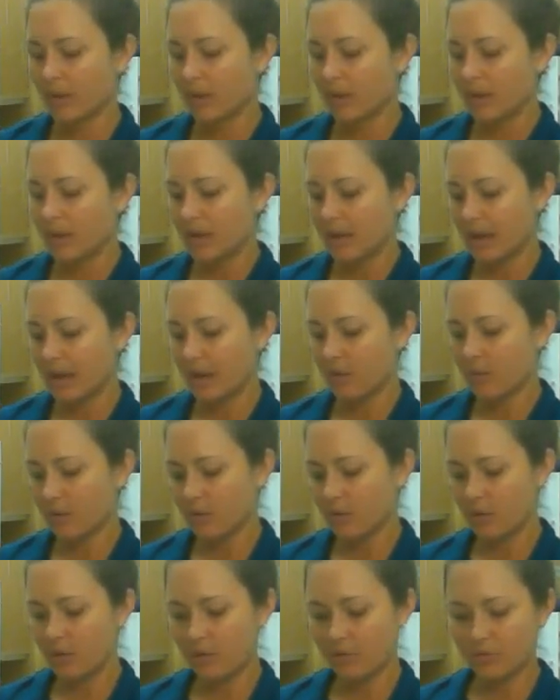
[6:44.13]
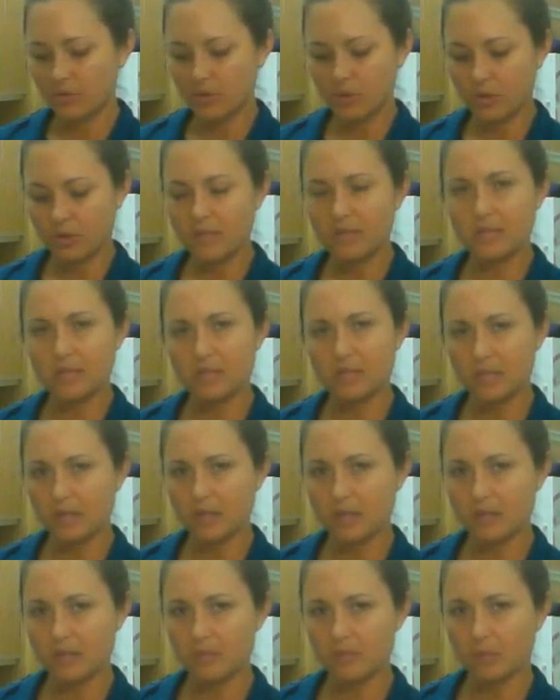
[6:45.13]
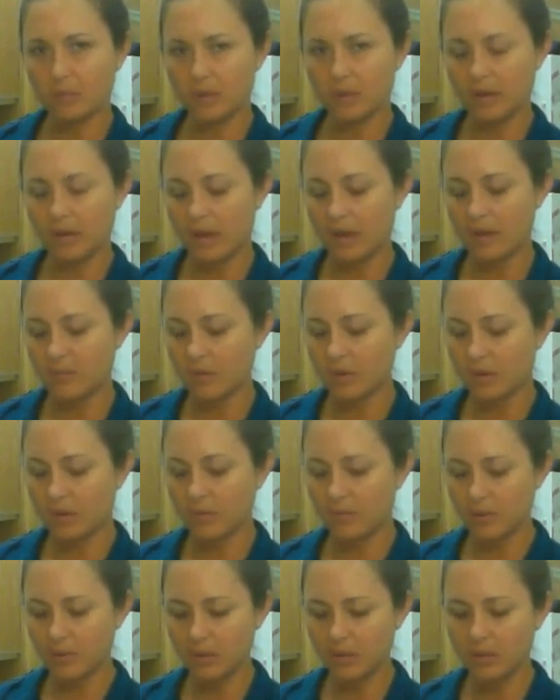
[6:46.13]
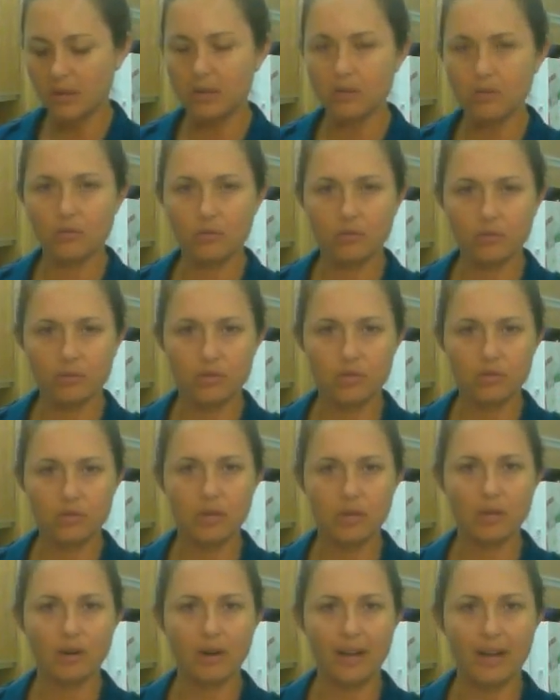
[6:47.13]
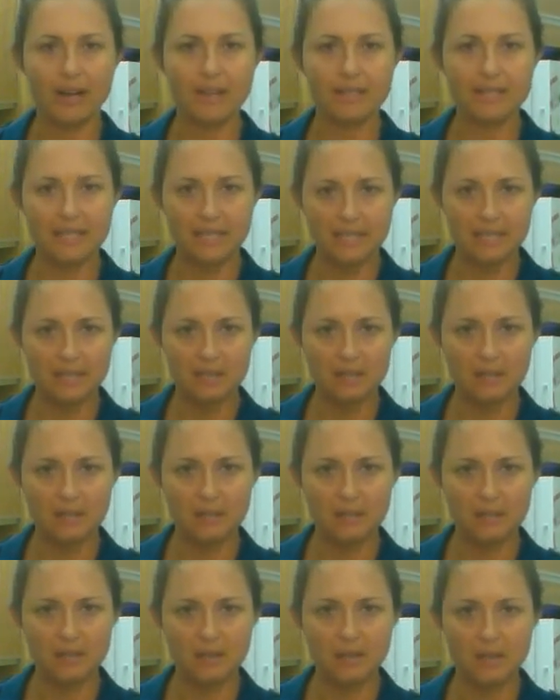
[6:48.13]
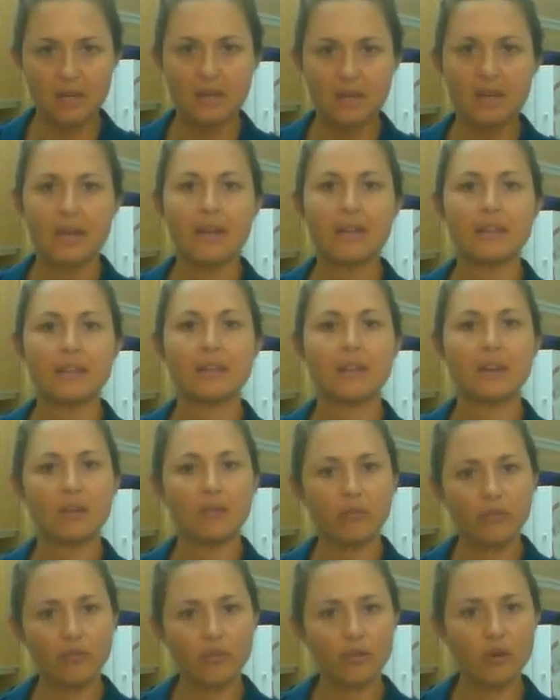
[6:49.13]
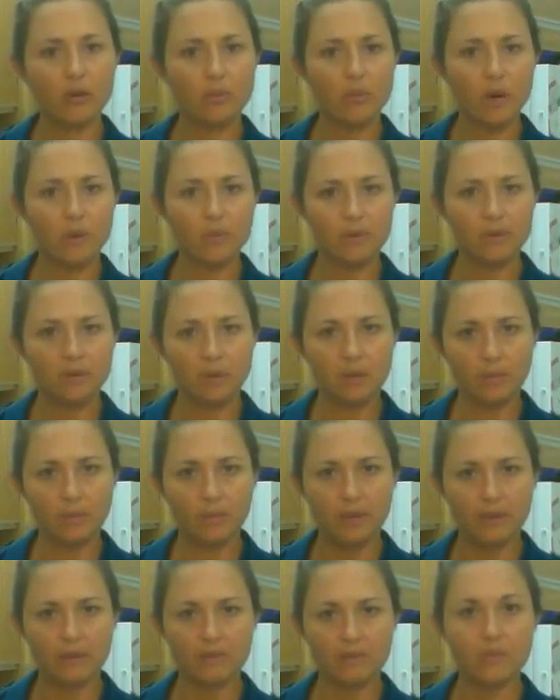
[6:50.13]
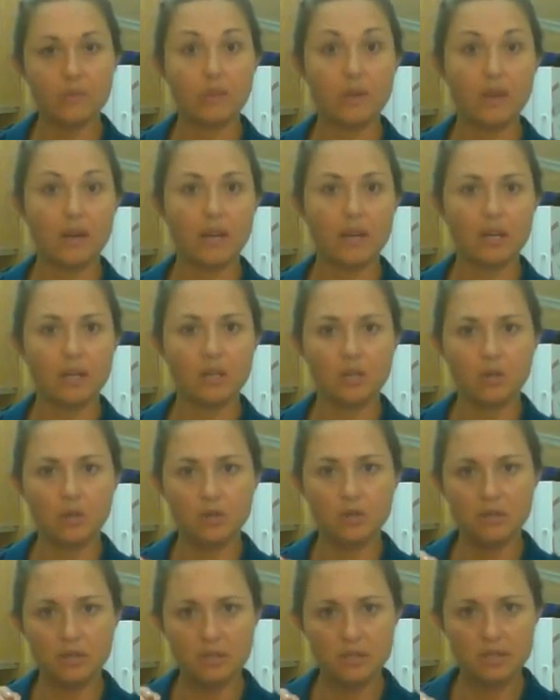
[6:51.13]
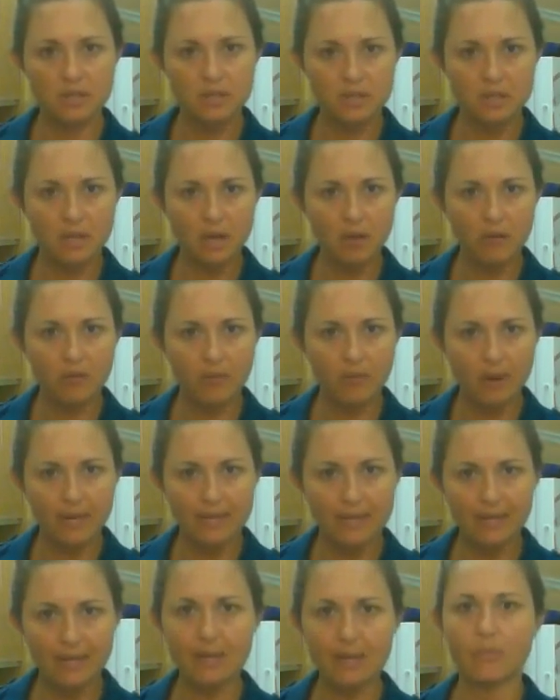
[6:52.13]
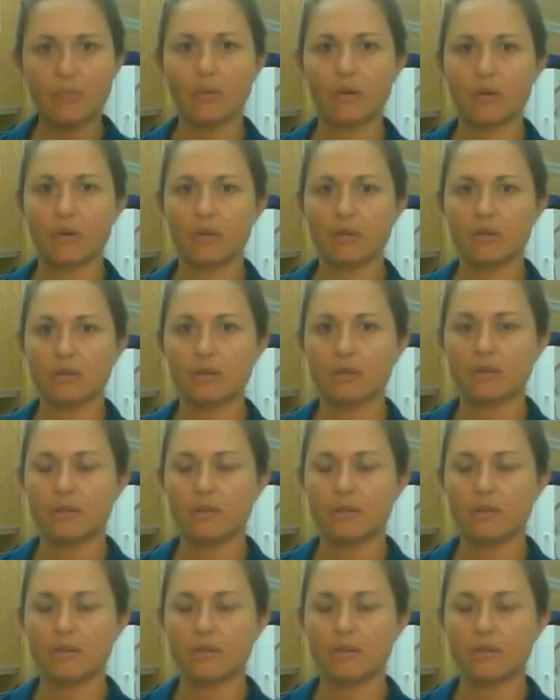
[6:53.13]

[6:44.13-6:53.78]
Now, you have choices at this point. I'm going to put it in the refrigerator as is and let it firm up a little bit so that I can use it to stuff my date balls.